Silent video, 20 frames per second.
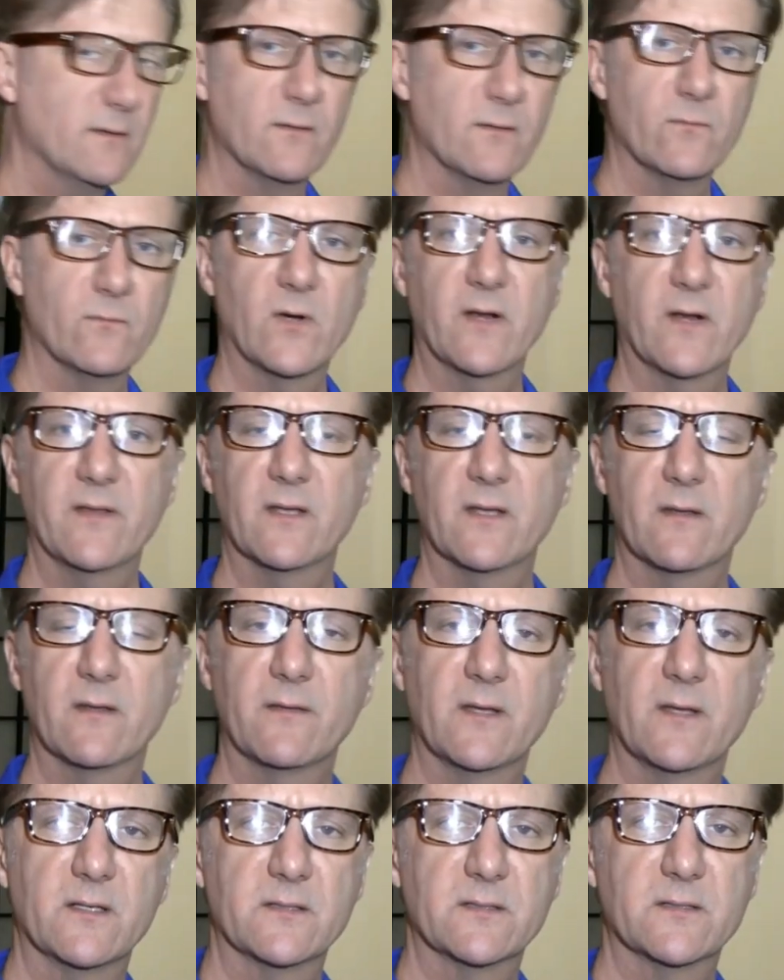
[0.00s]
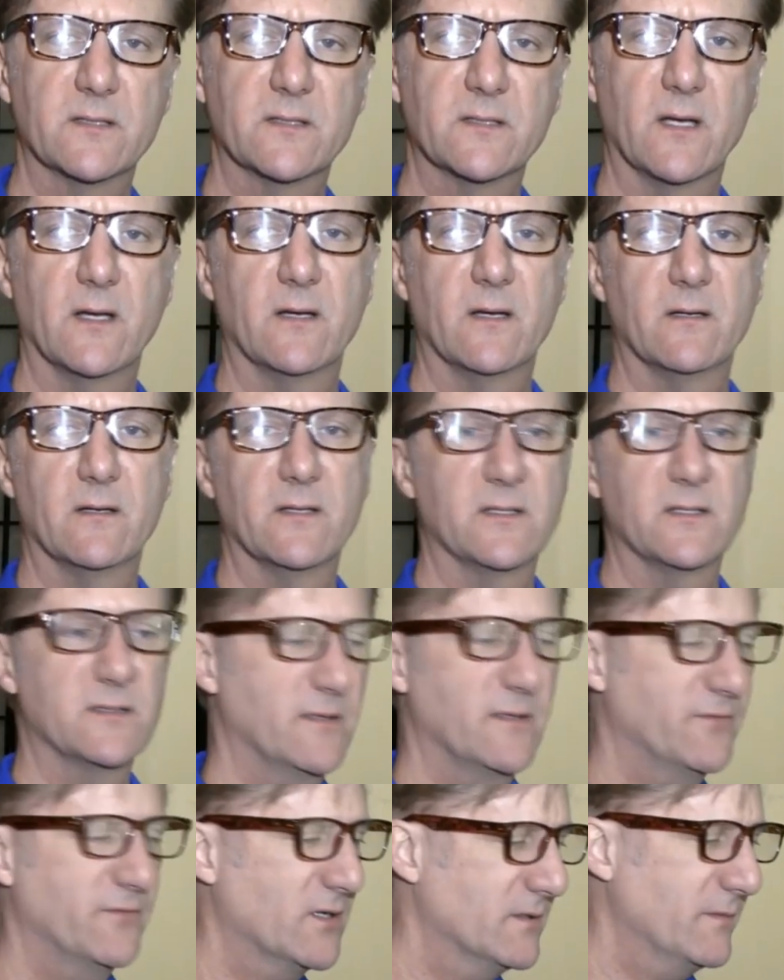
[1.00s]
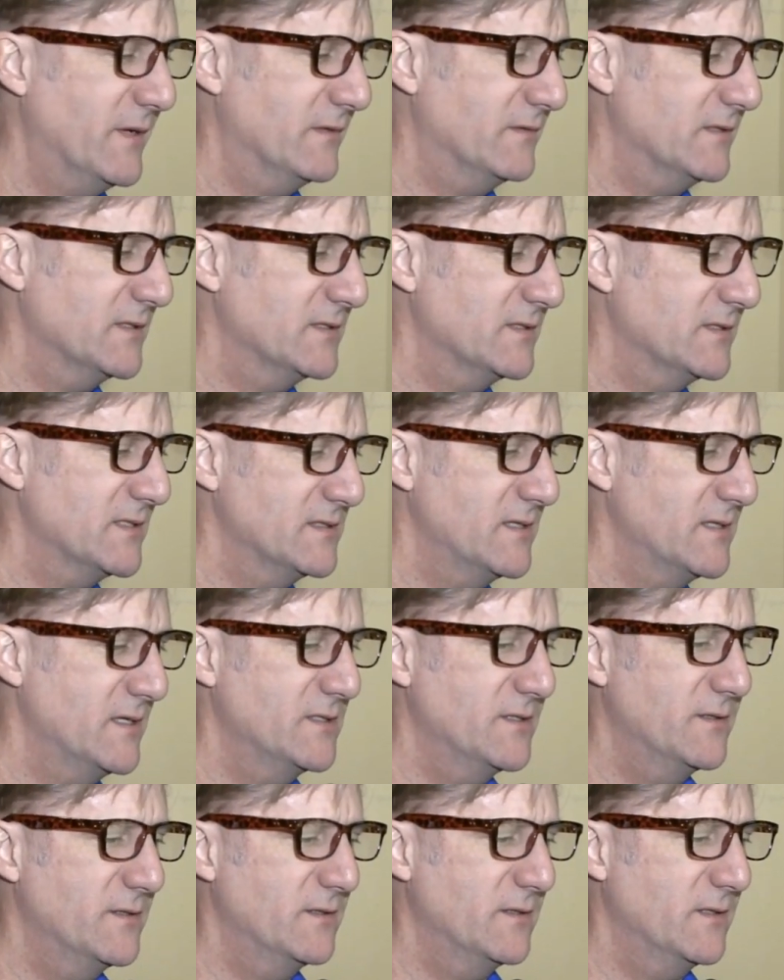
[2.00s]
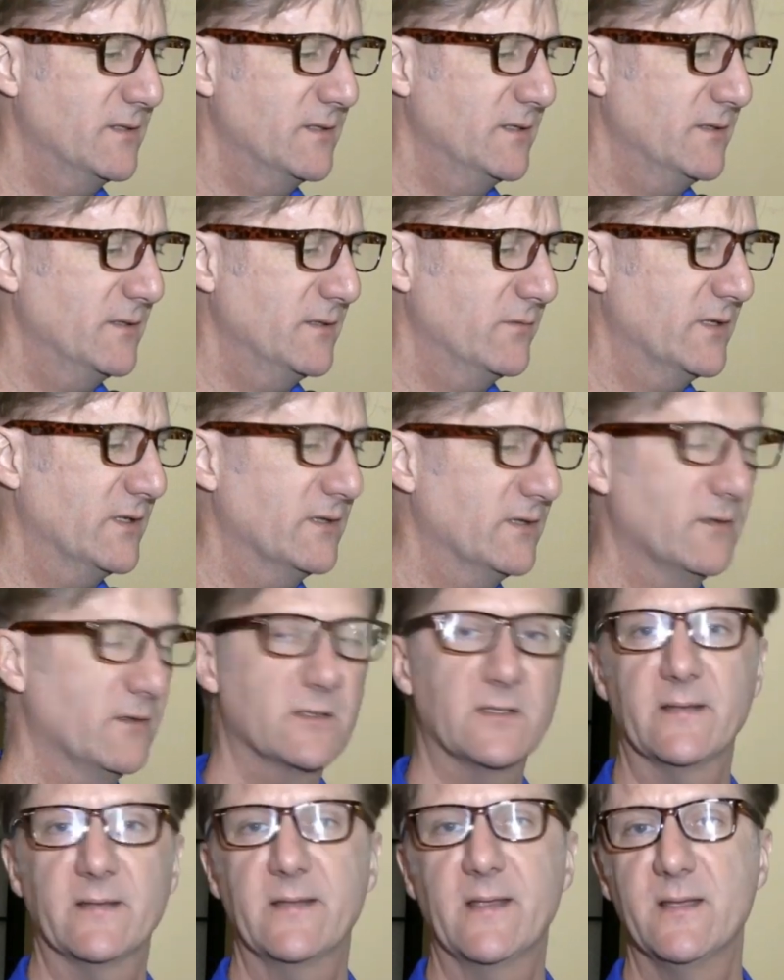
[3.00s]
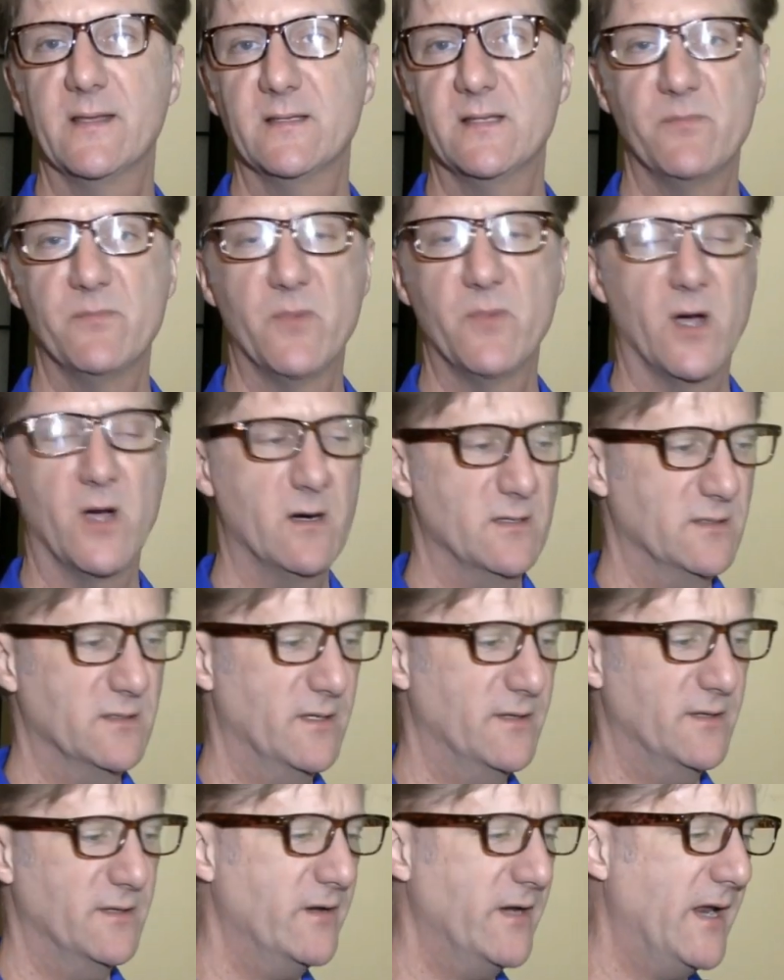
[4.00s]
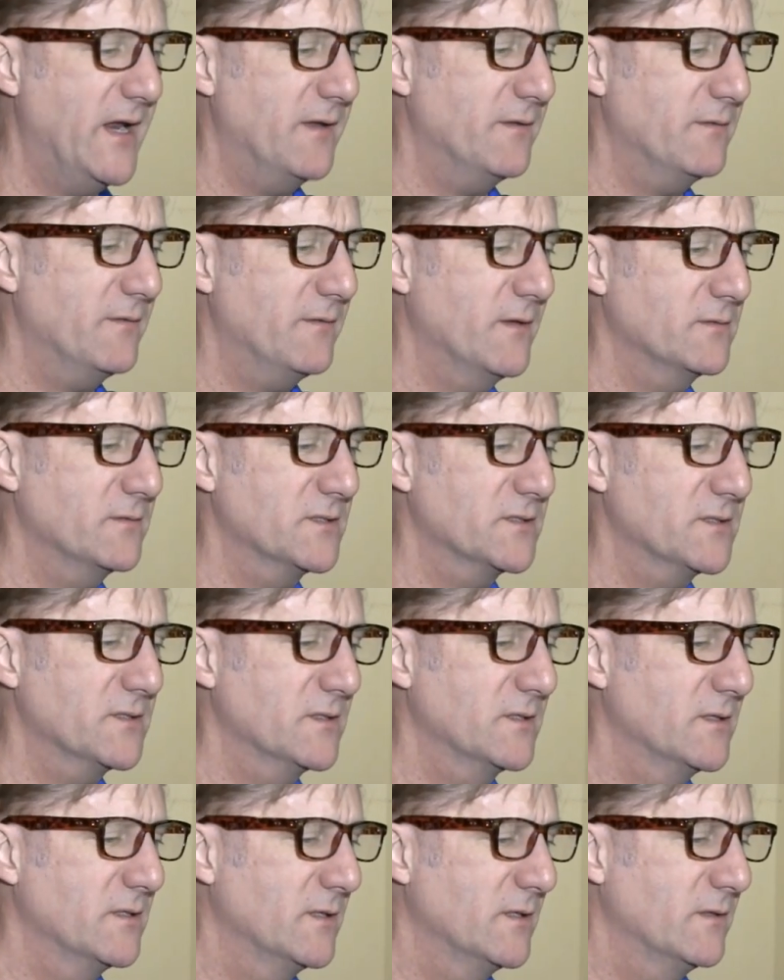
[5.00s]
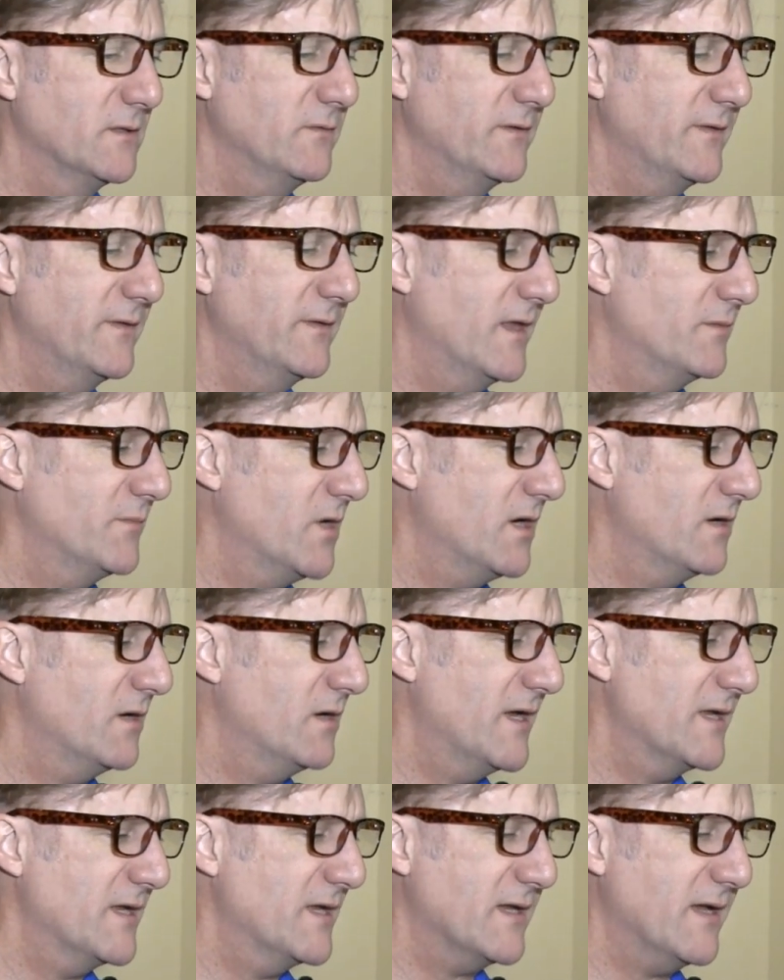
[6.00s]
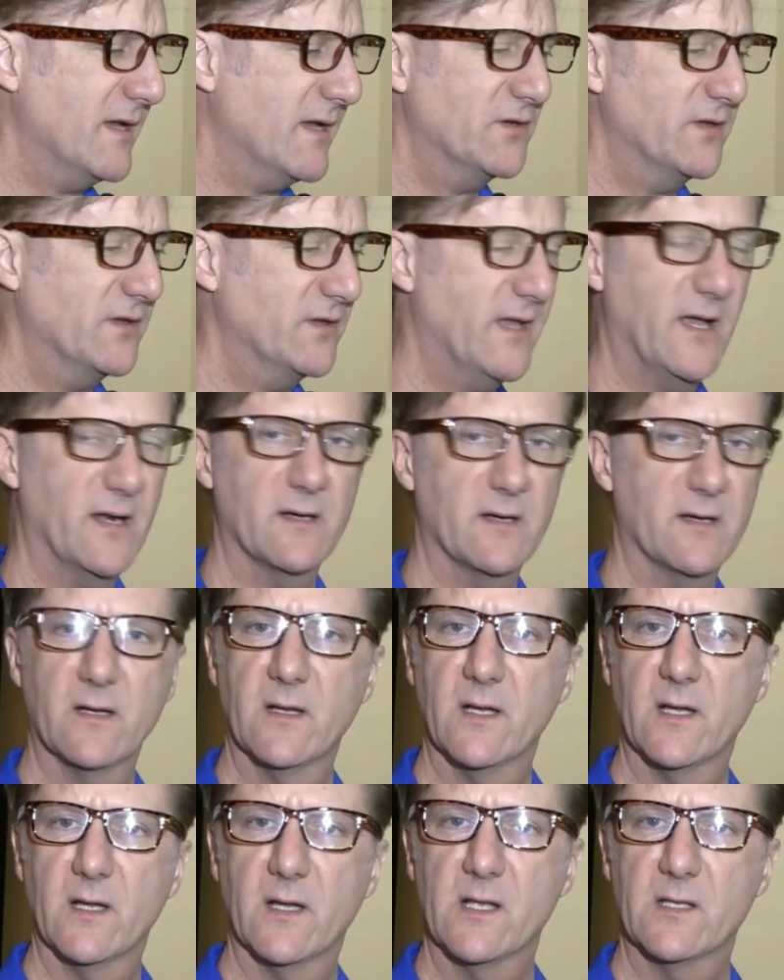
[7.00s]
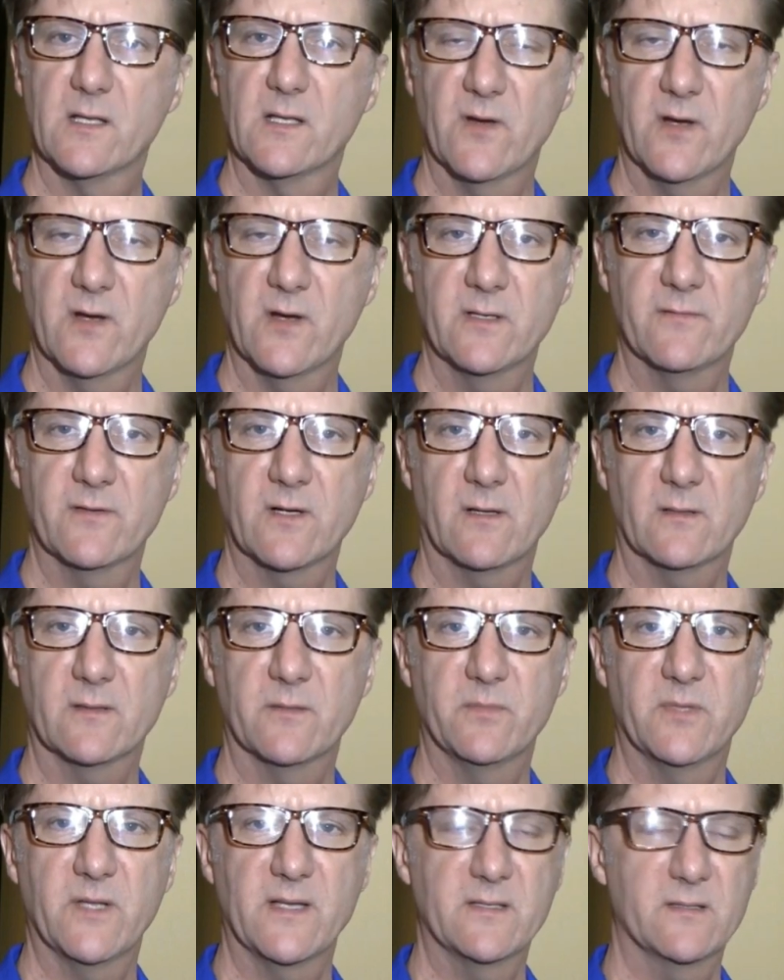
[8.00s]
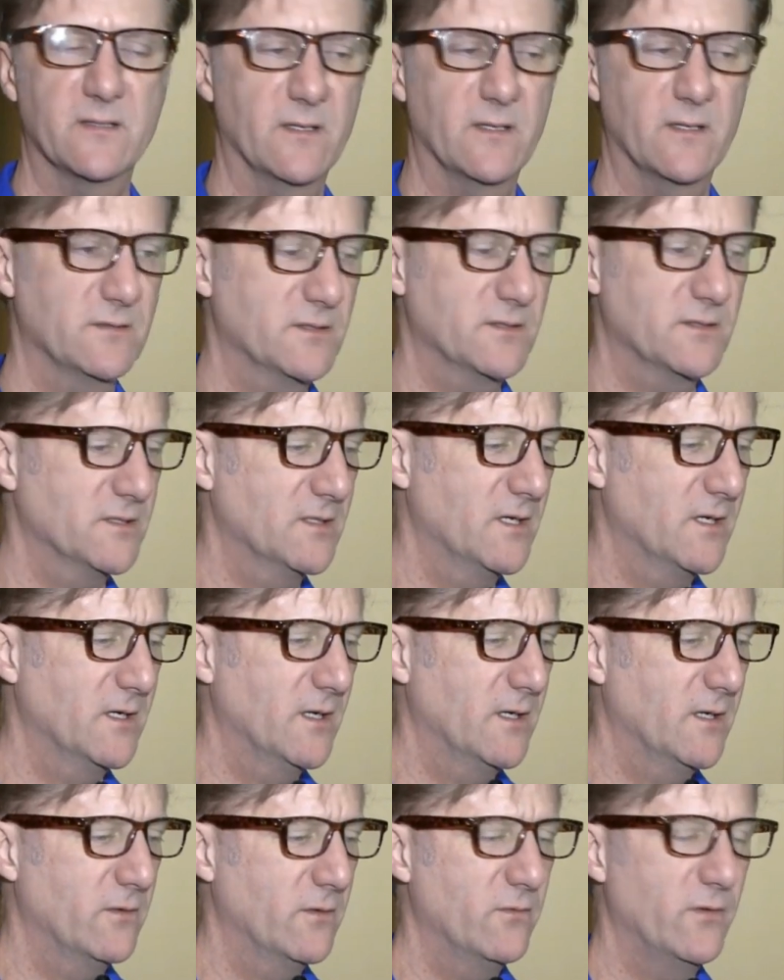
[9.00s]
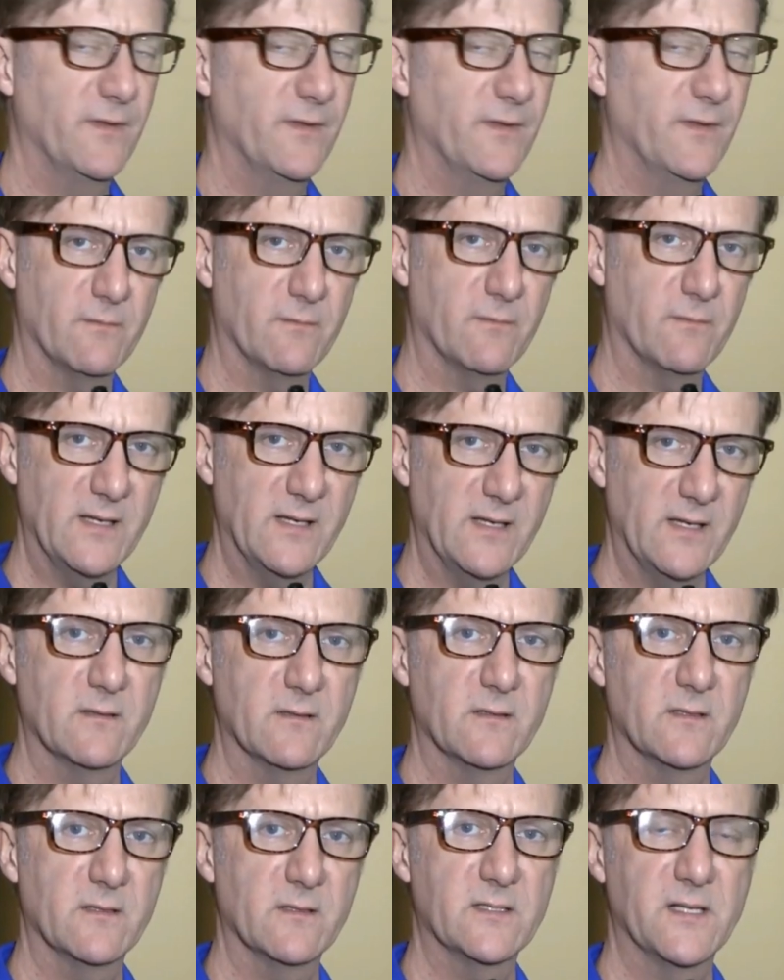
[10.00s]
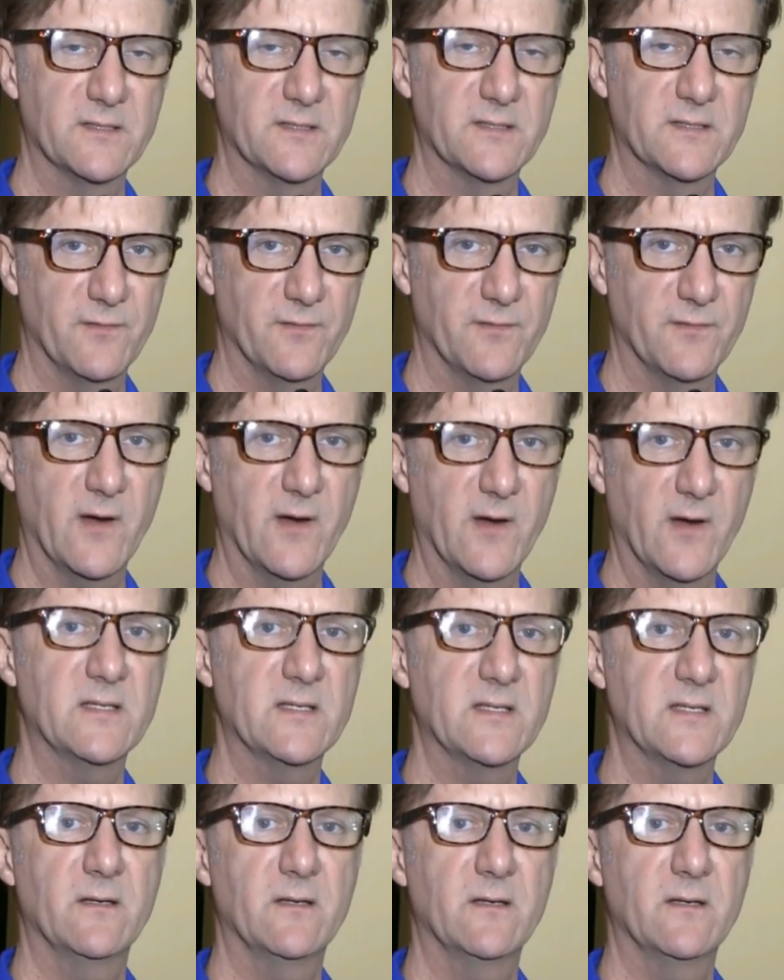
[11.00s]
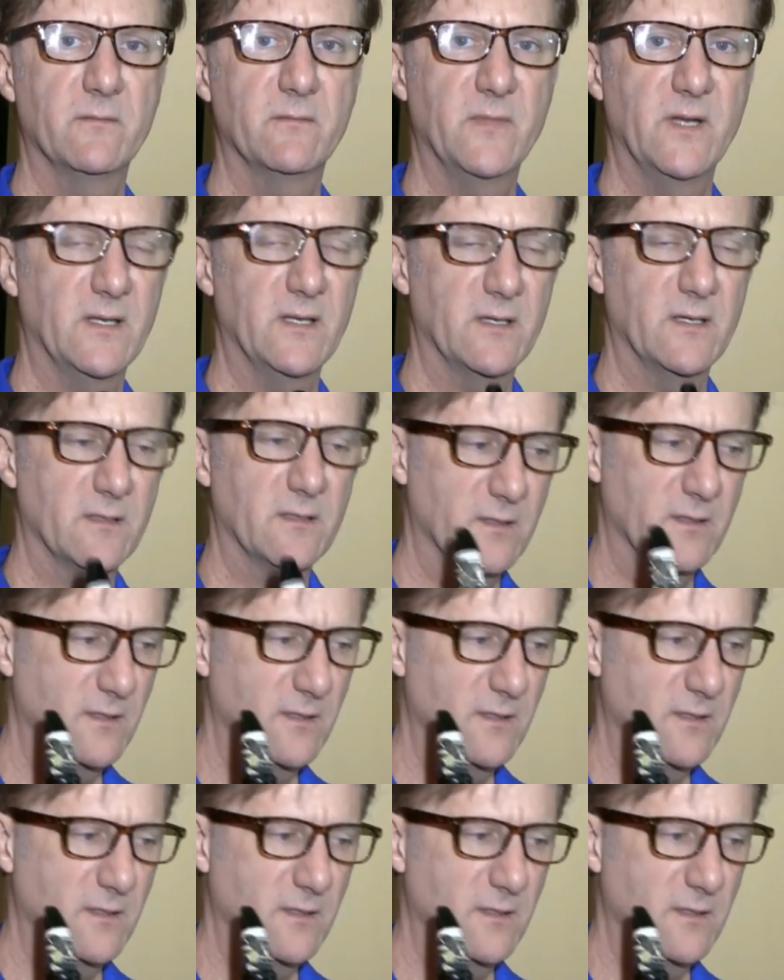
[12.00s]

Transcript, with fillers: One of the other things that's difficult about this is what looks like the easy bars, the 3/8 notes within a bar rest after that. It's very difficult to place those with the right sense of phrasing, meaning